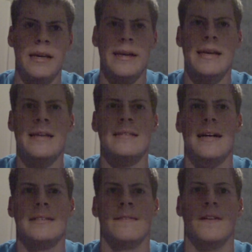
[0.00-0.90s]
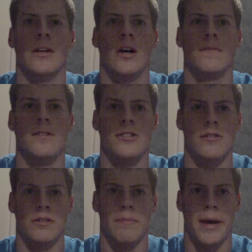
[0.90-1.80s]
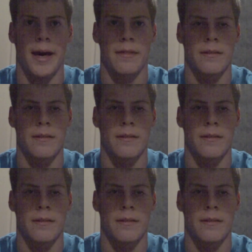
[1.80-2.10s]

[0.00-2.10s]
He decides to veer off the chosen path.